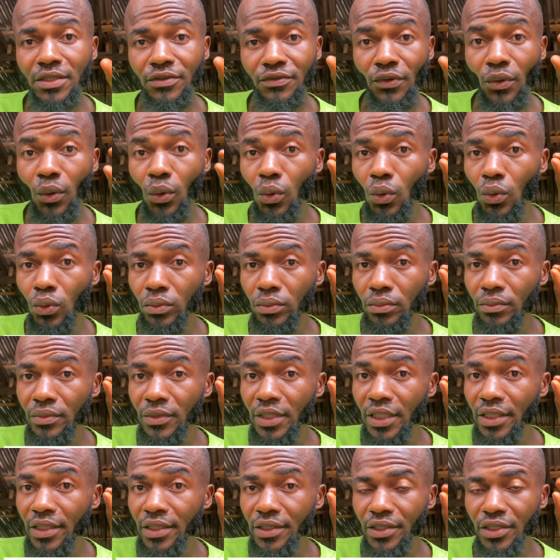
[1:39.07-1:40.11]
for
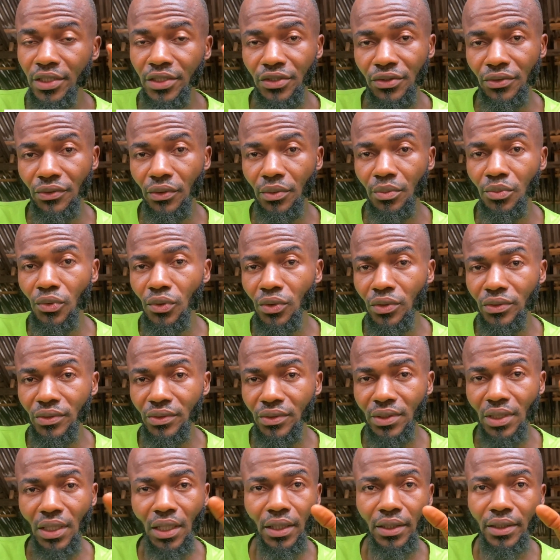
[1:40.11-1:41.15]
the syrup
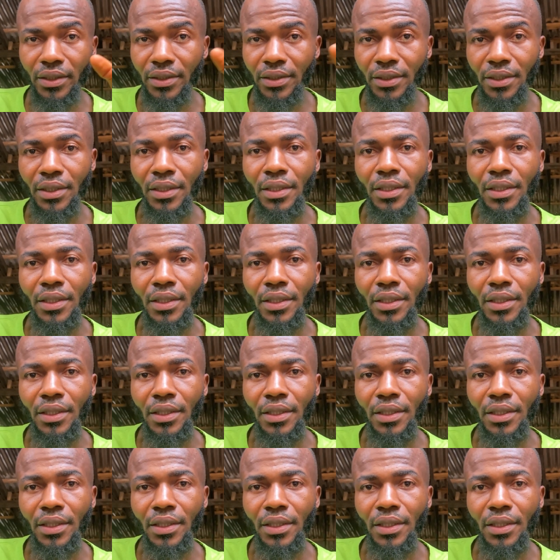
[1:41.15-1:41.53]
ones, like